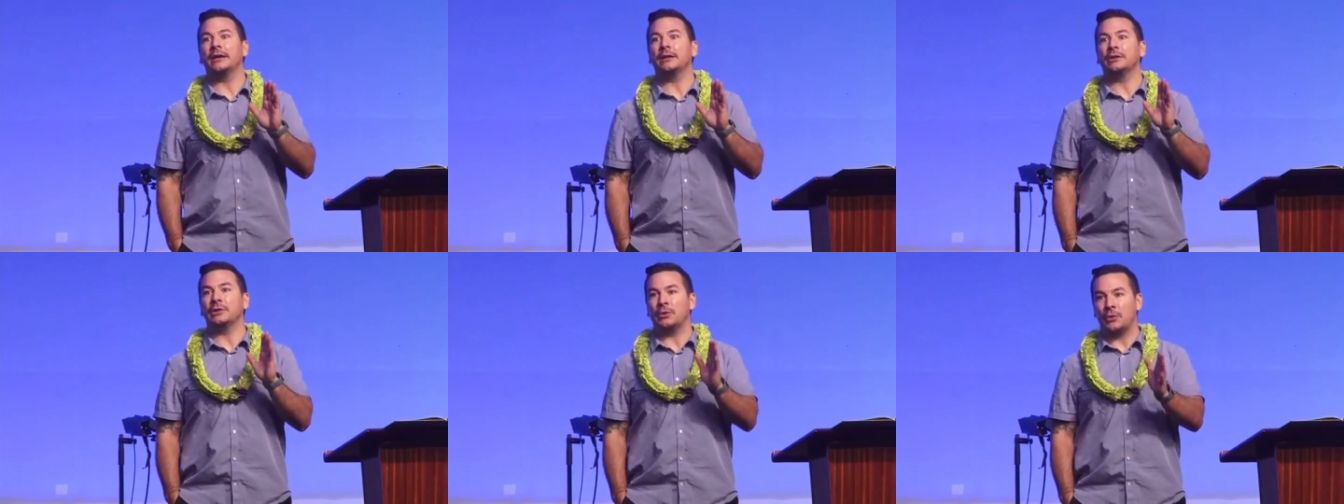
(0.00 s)

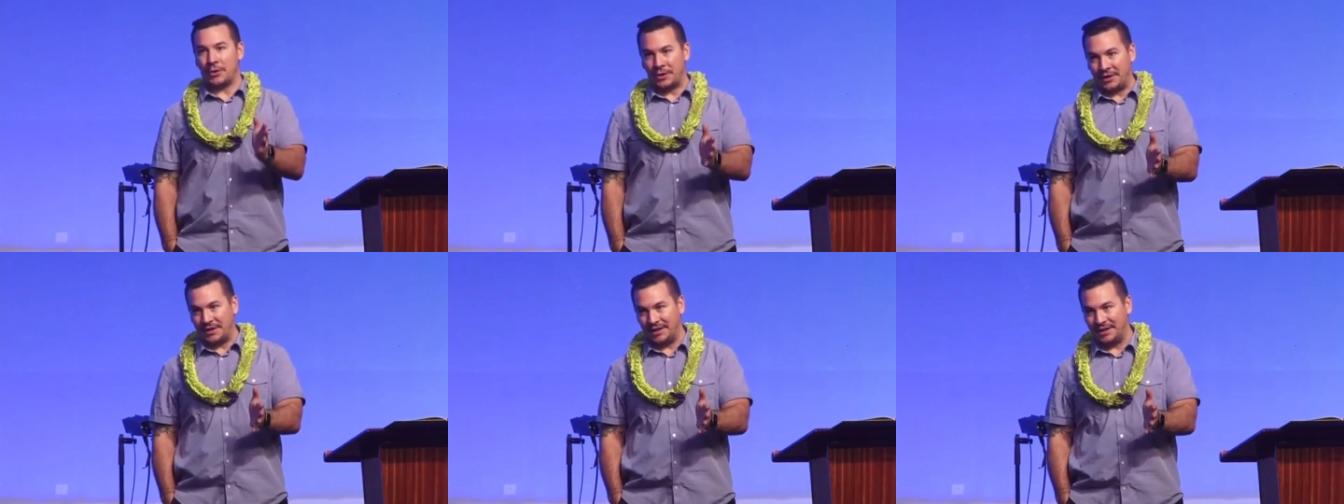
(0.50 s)

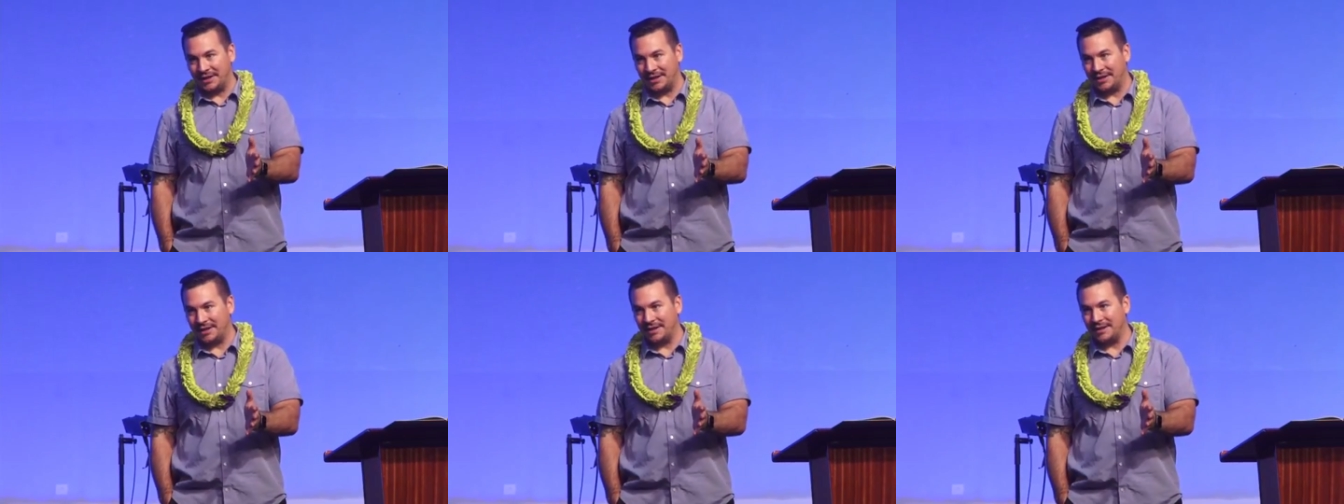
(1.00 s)
Lord.
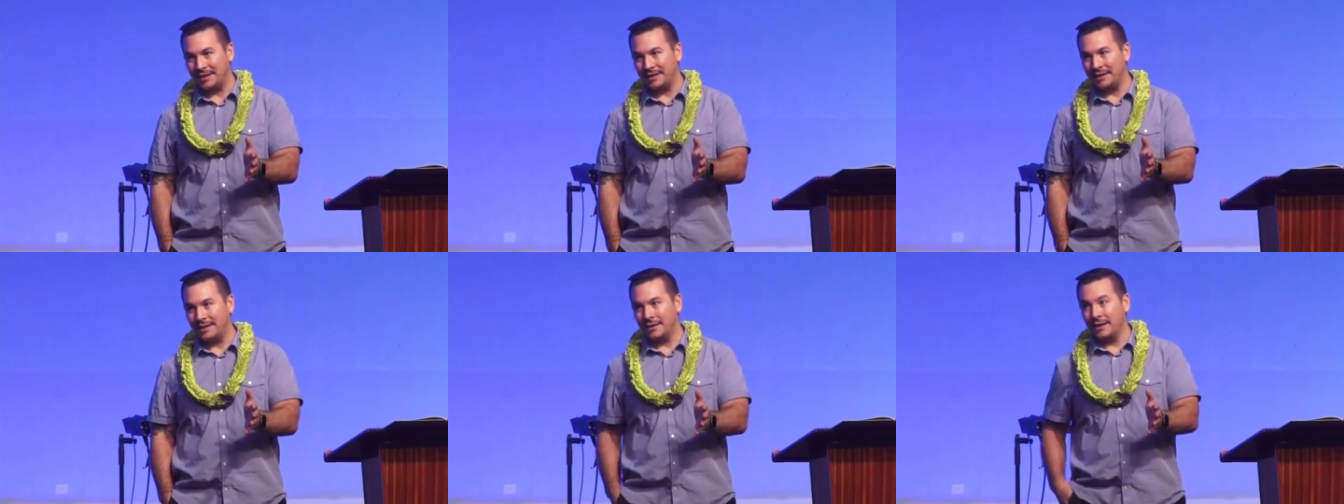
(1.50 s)

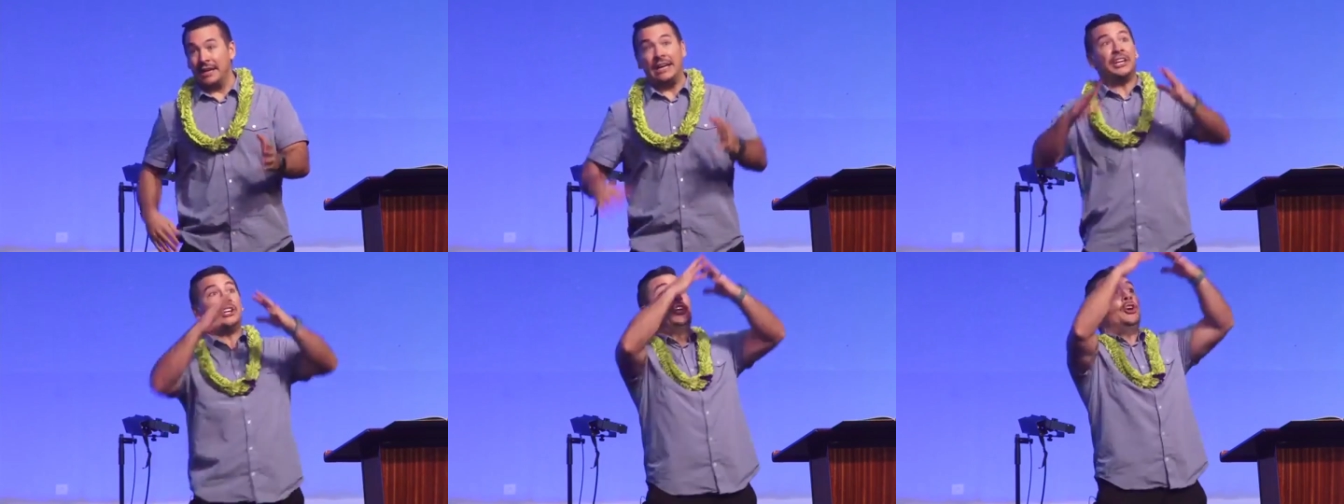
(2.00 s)
He
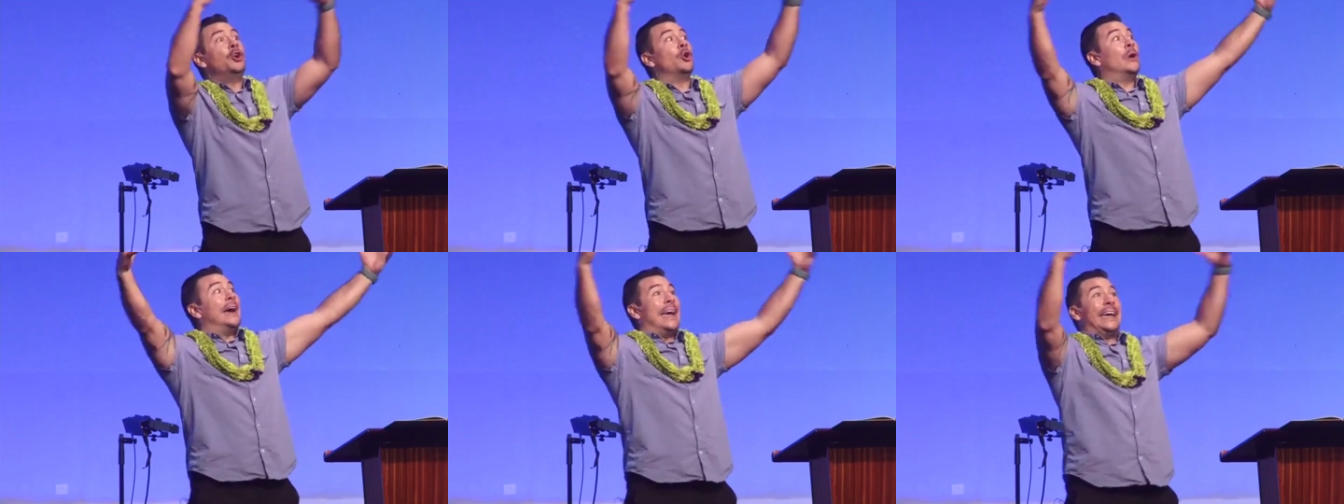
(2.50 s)

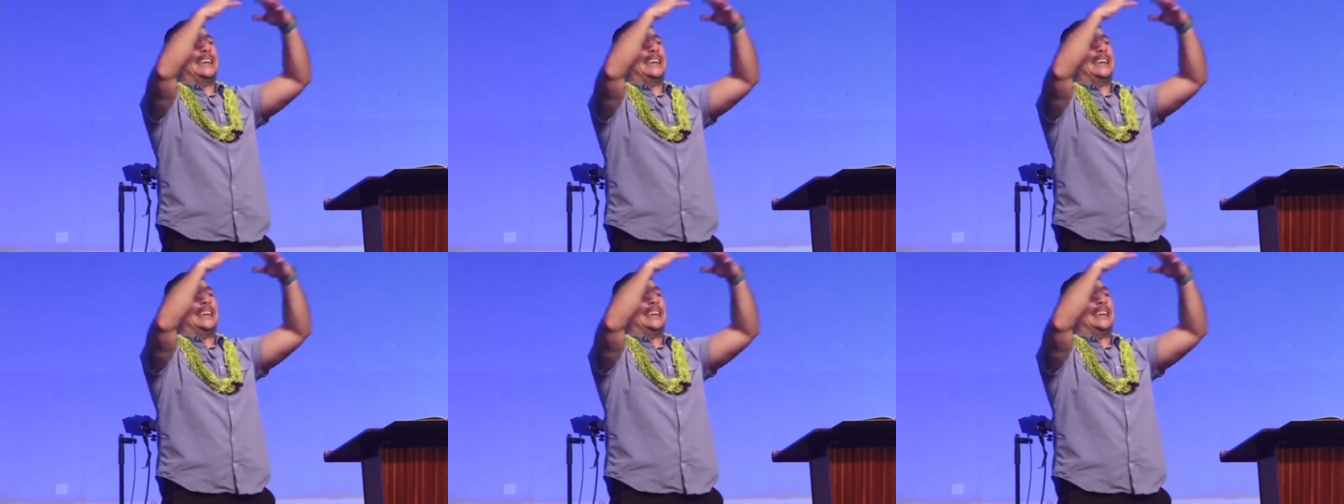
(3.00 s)
knew, he had